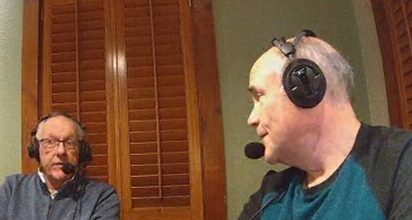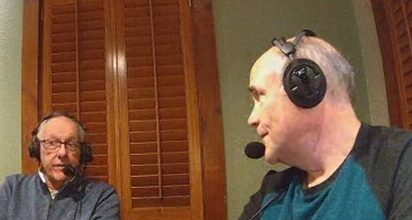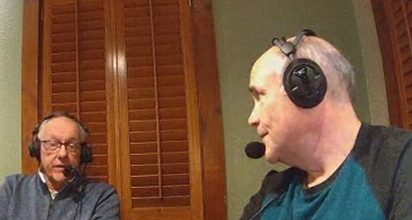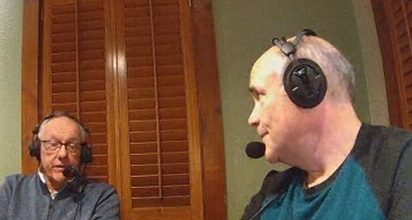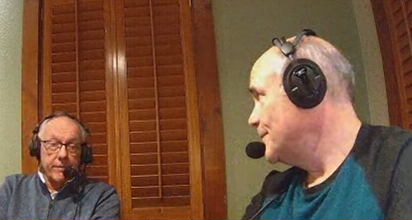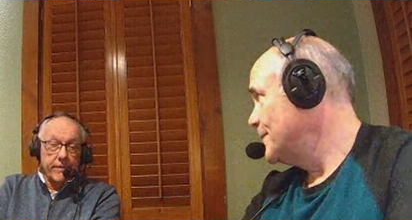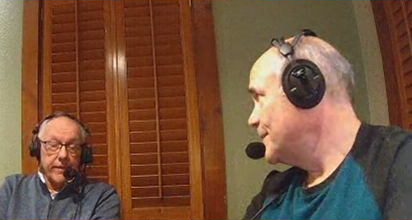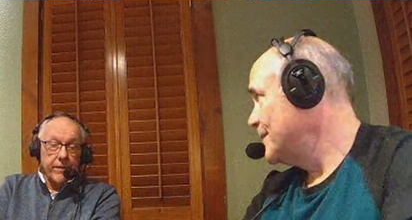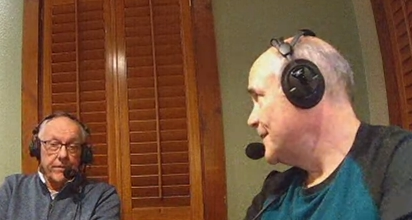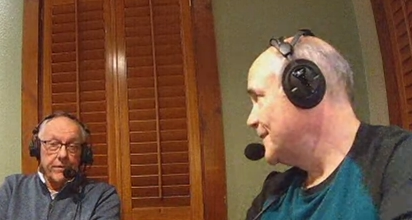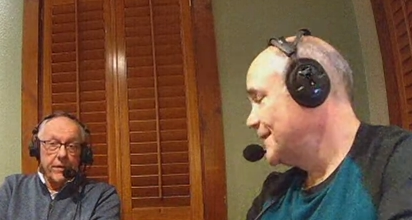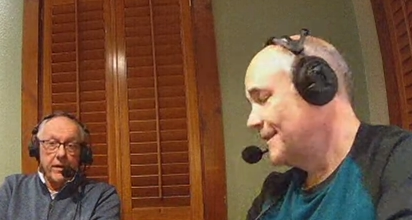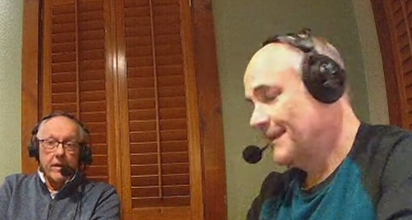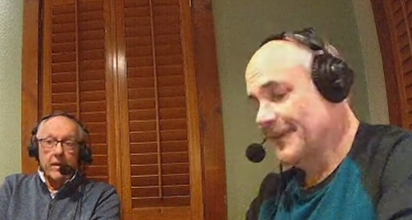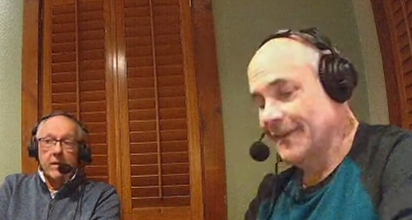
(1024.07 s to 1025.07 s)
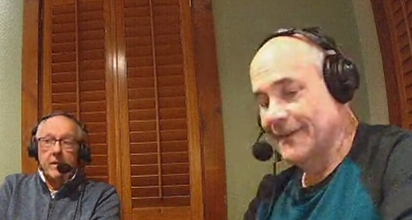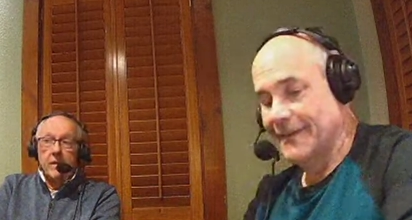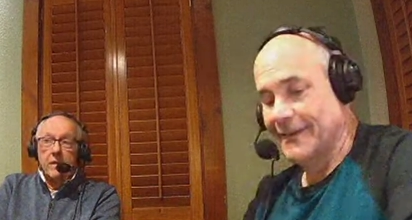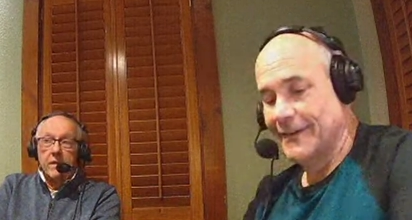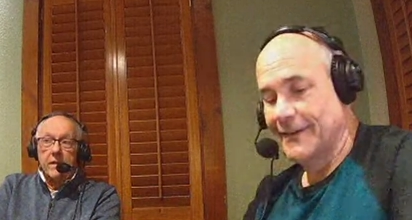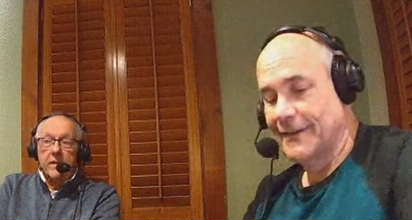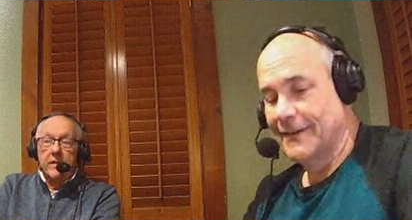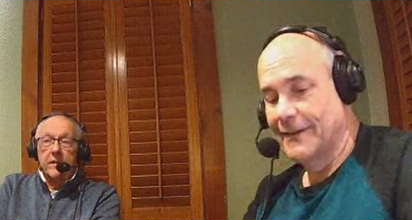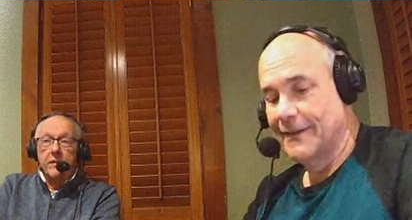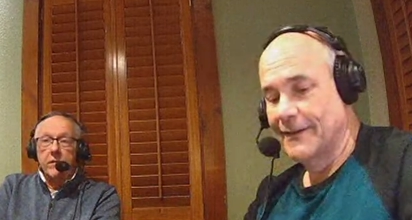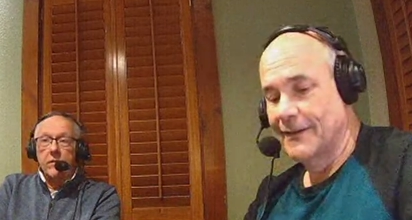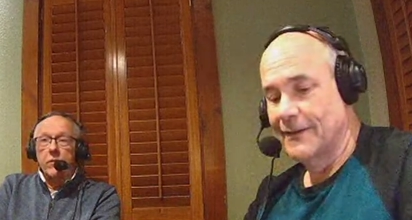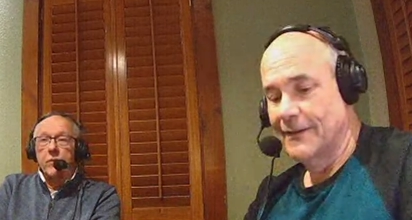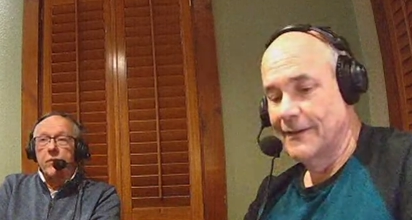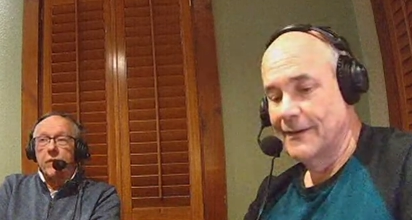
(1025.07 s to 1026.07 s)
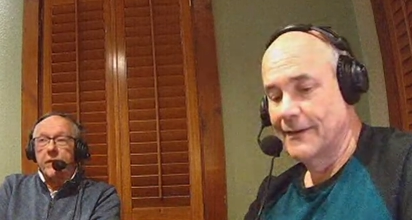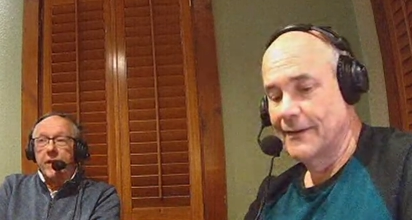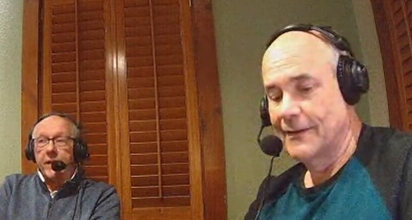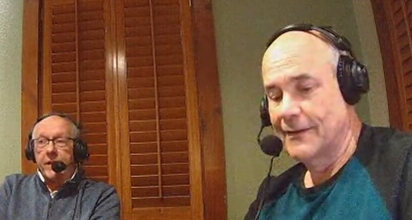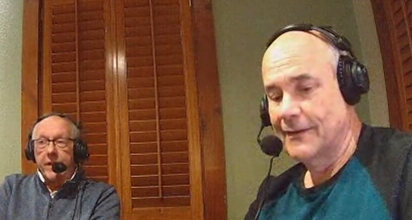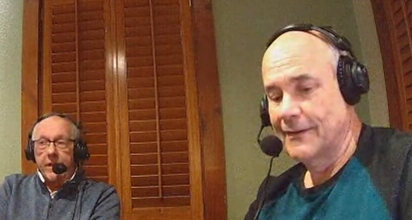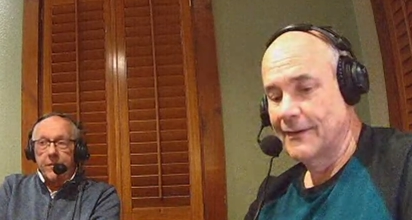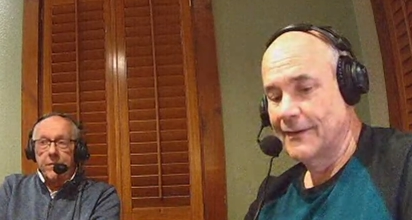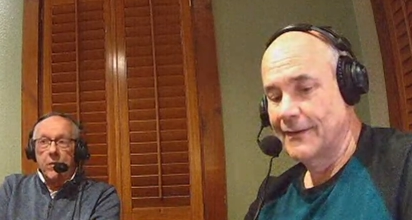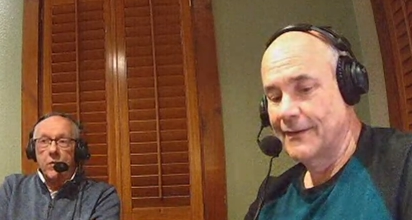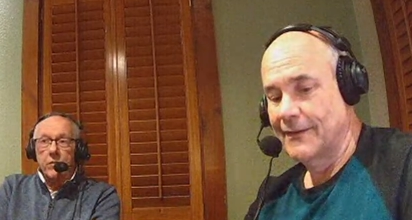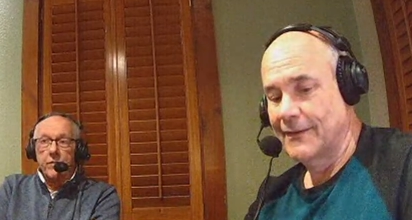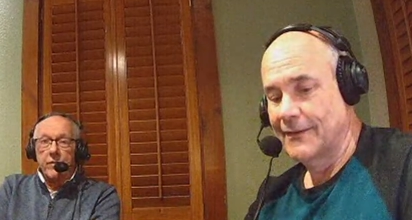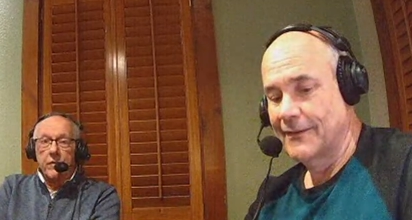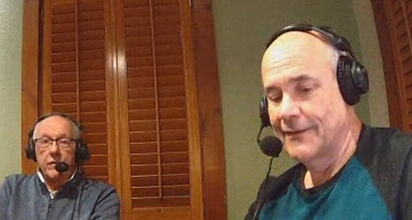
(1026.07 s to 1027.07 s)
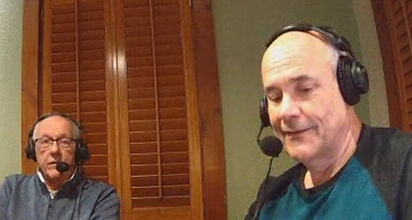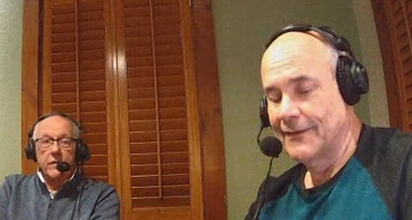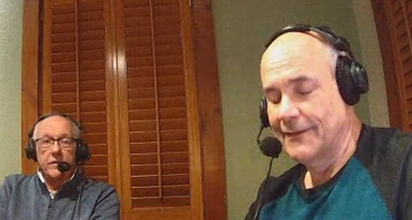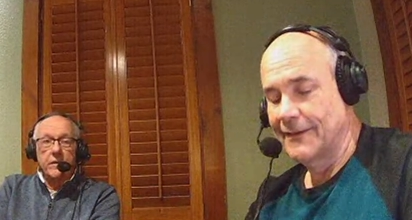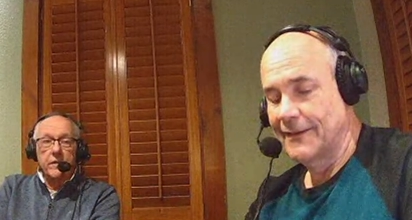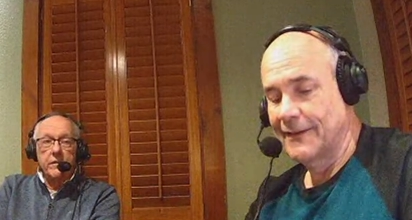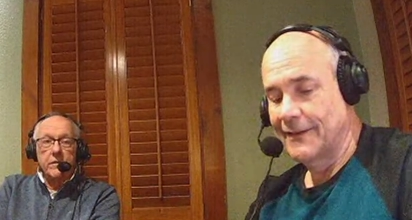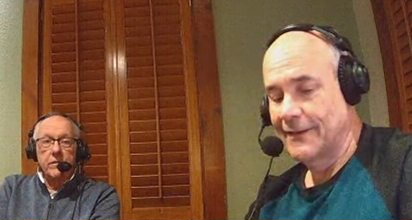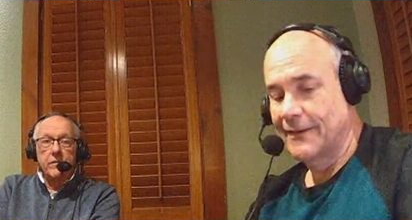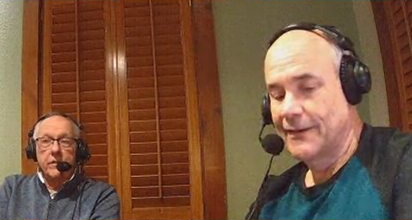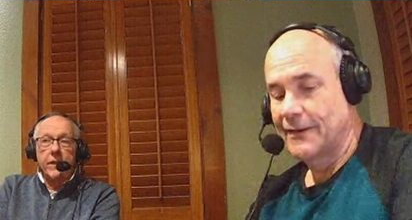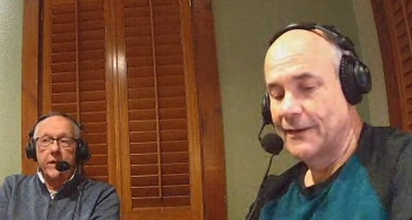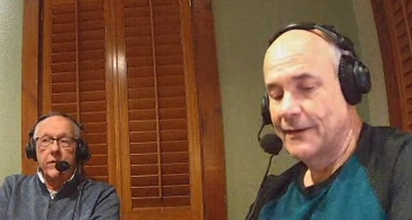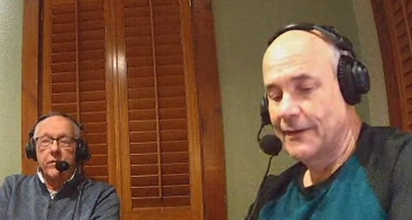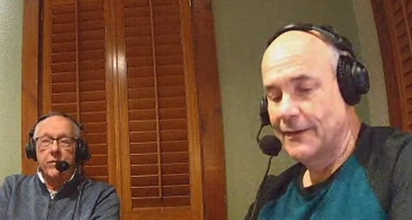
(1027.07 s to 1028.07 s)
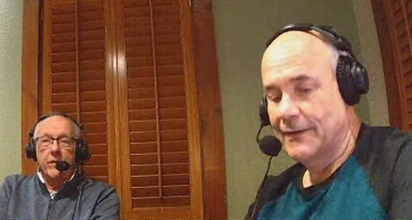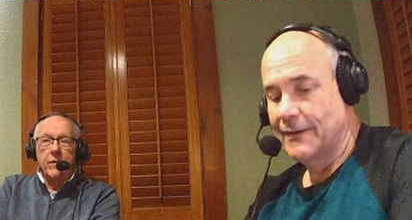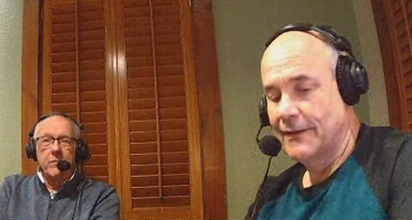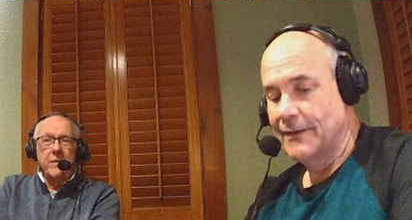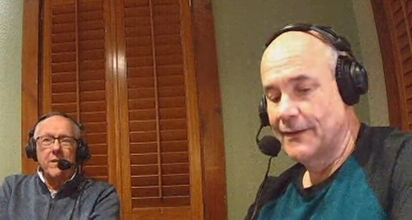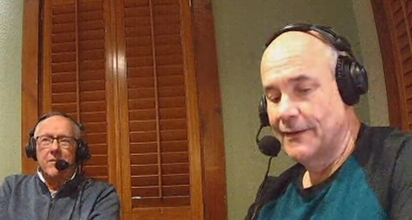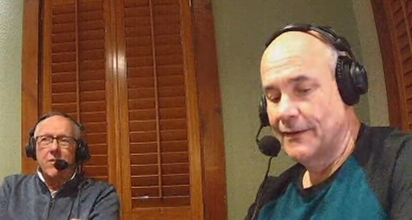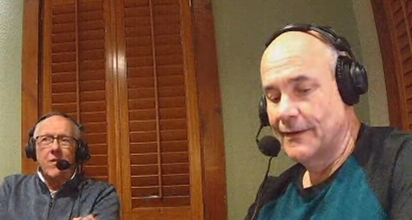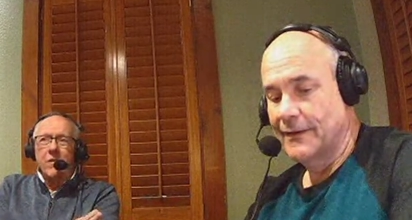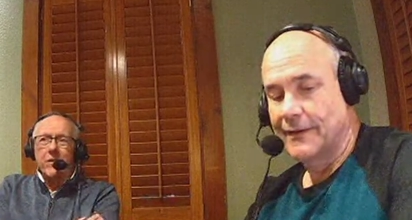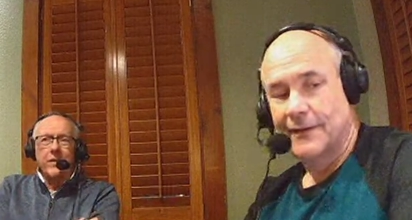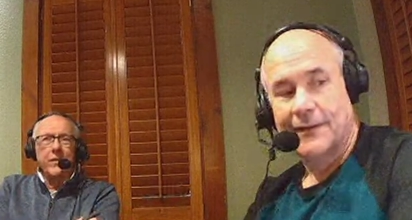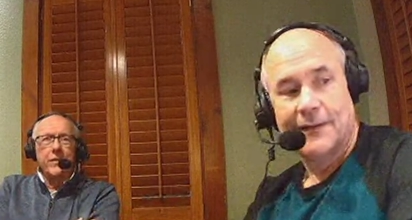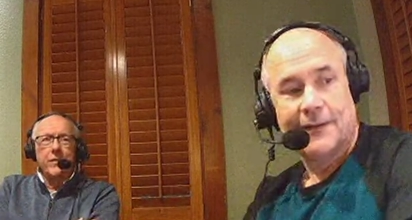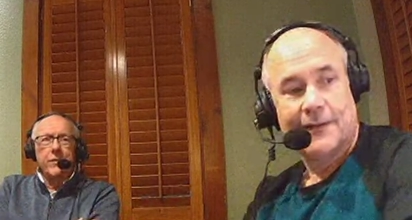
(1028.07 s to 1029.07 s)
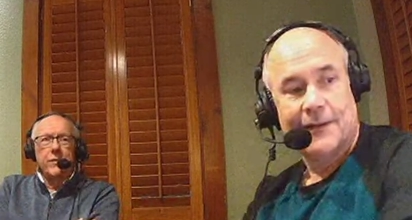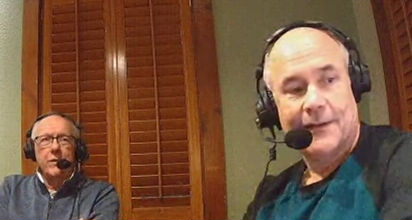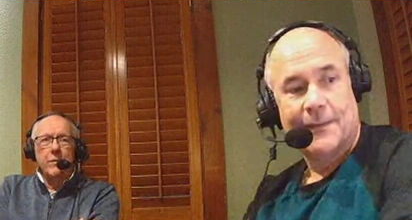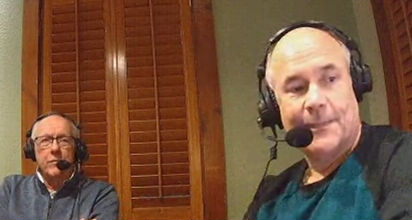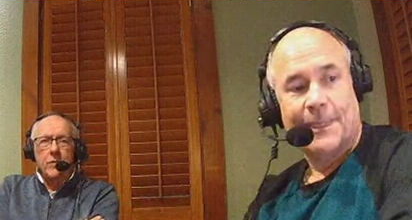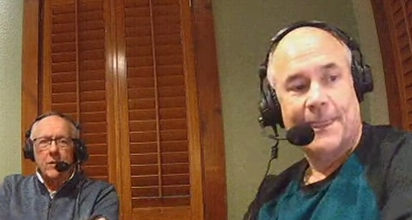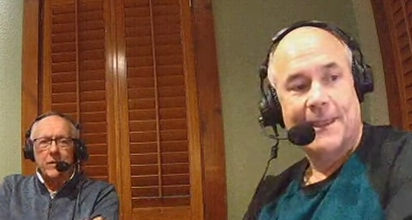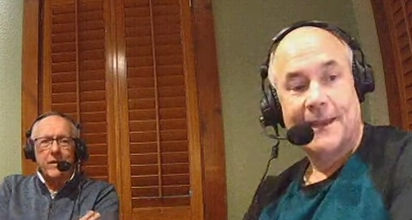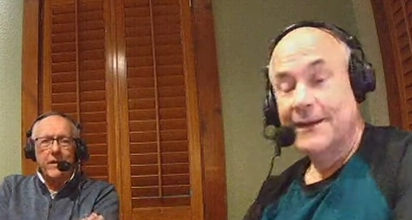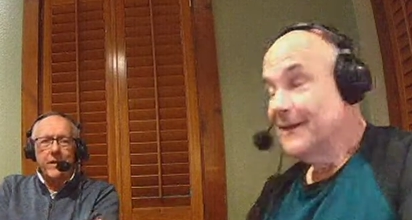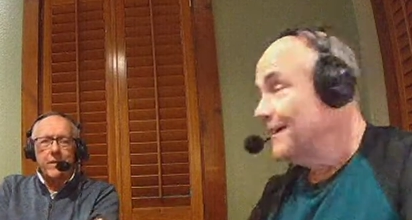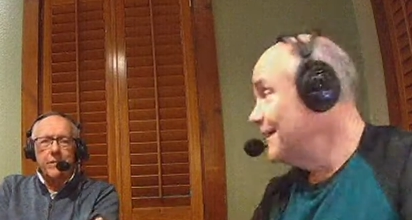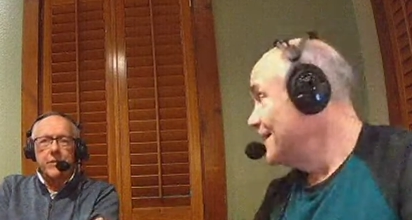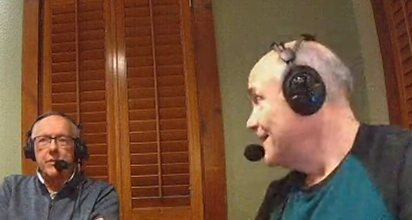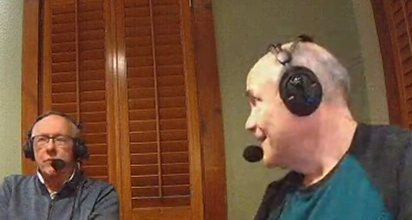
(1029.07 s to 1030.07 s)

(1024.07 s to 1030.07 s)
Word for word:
Speaker 1: at the other ref. And the local guy came over and says, You can't do that. I'm not talking to you. I'm talking to him. He